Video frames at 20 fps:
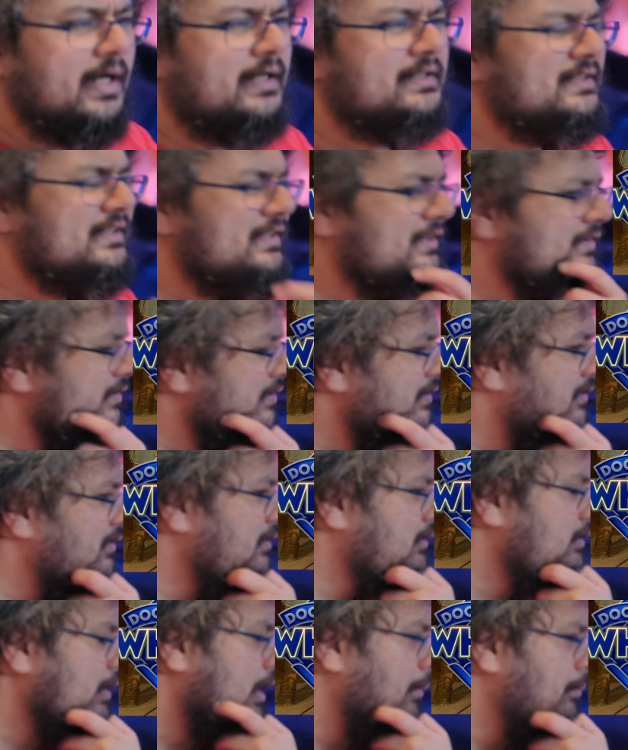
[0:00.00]
I did. You
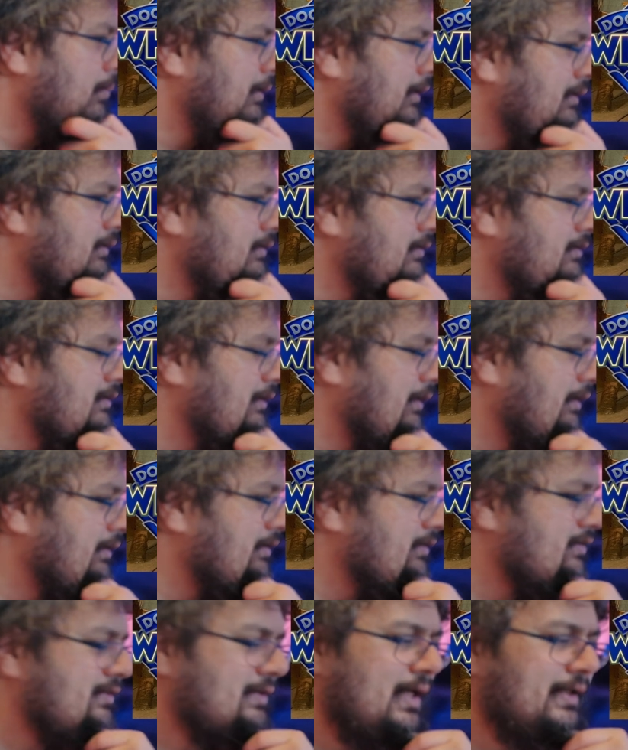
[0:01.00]
know the Goblin
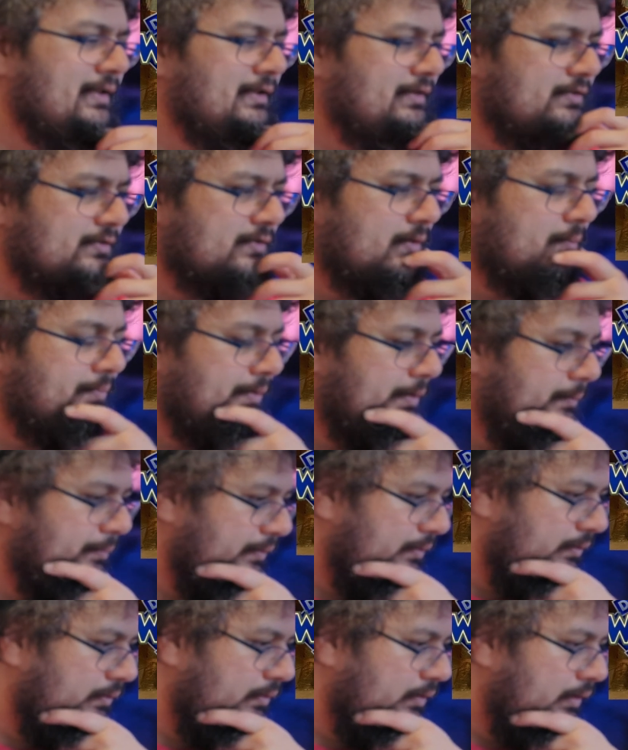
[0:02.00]
singers. I think some
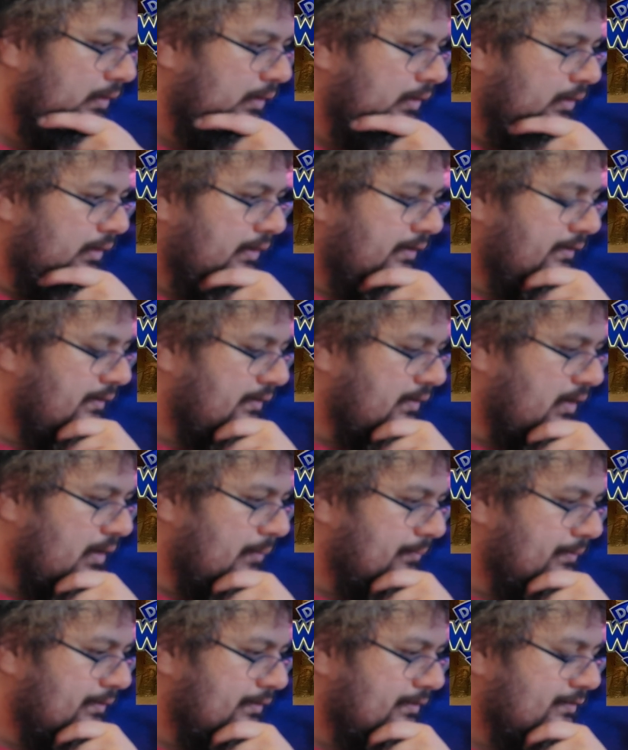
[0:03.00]
people in the
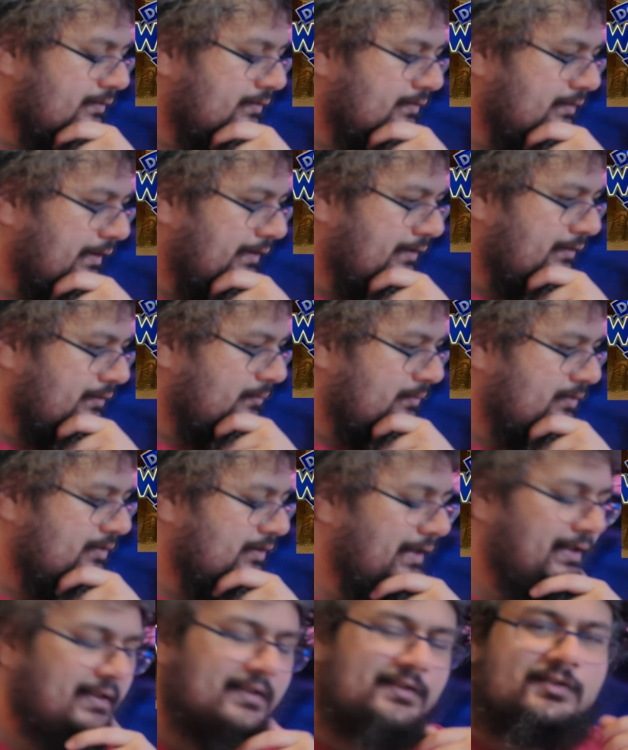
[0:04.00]
comments section were
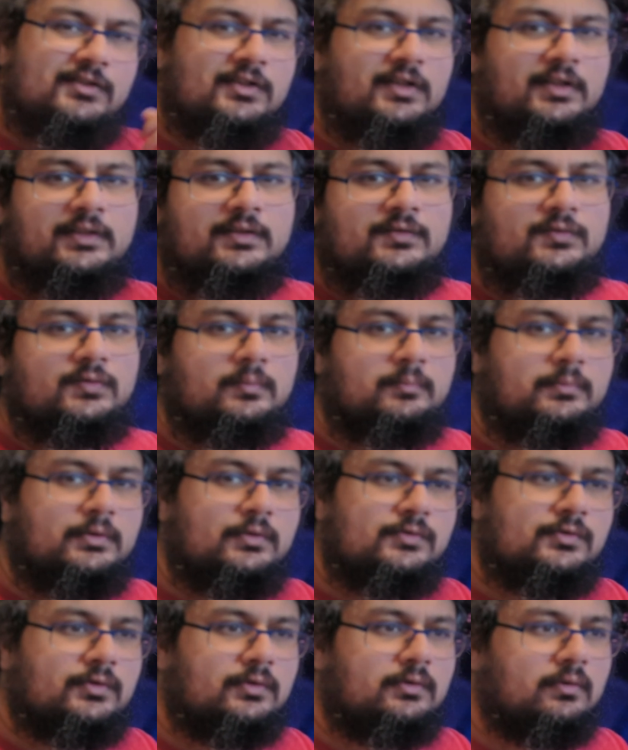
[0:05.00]
saying it's turning into a
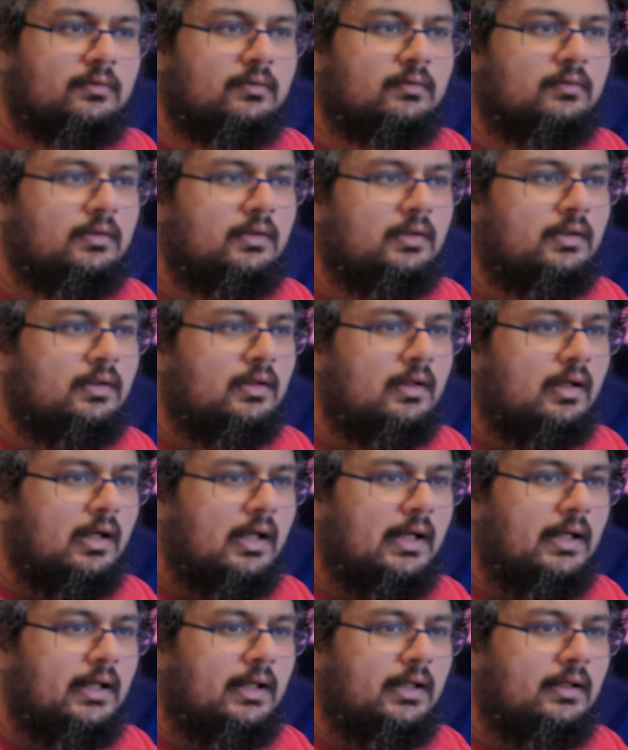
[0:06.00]
musical,
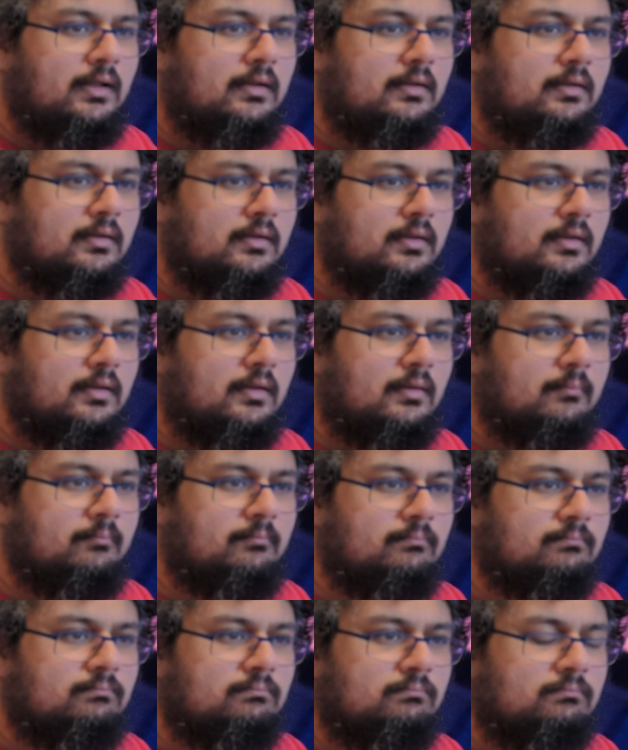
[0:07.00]
and
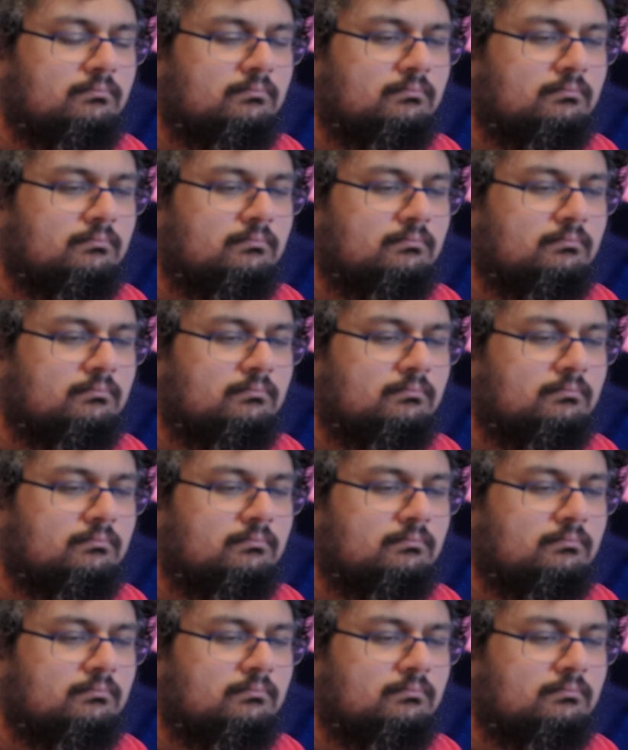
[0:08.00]
um,